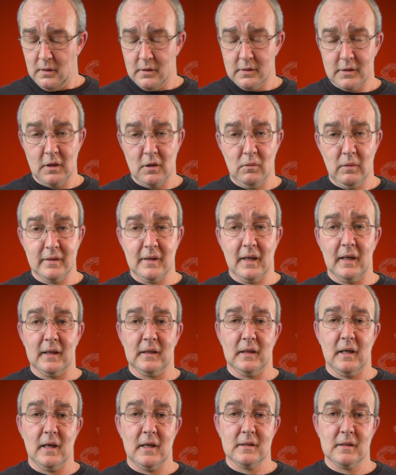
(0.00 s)
So with that,
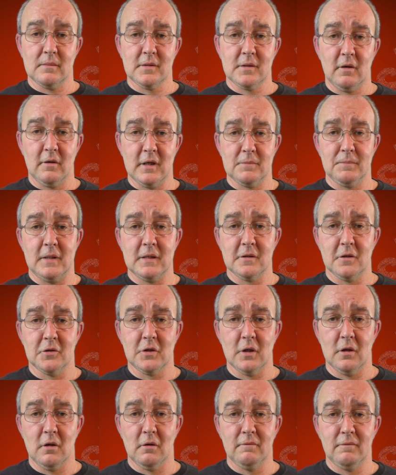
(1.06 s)
guys, I'm sorry it's been
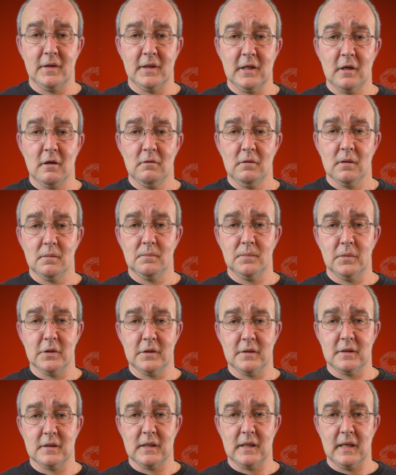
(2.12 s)
such a long video,
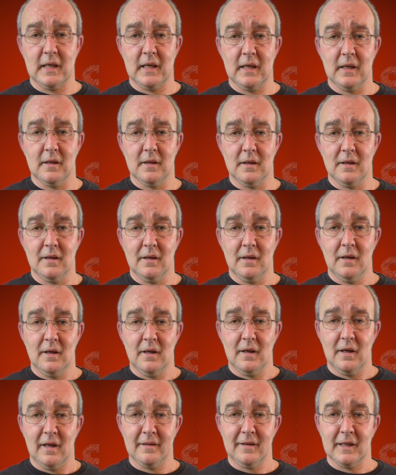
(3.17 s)
but
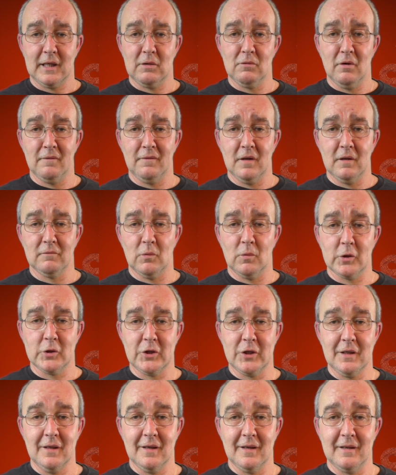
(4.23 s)
I thank you all for
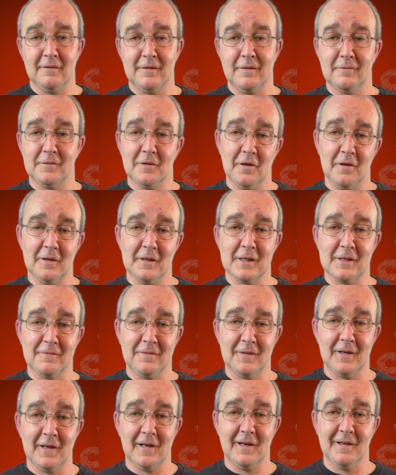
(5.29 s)
watching, and if you've got this
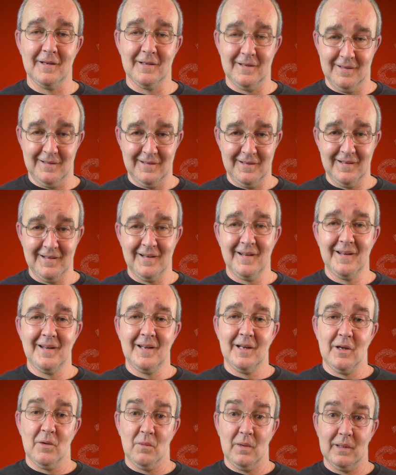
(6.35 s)
far,
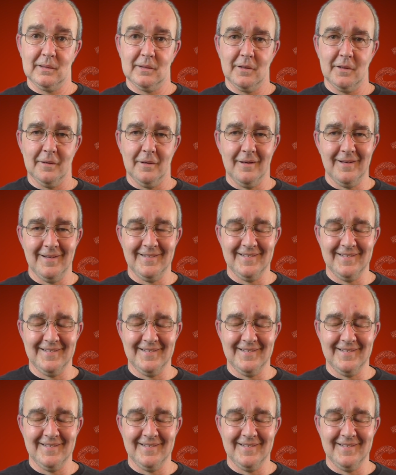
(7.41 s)
well done.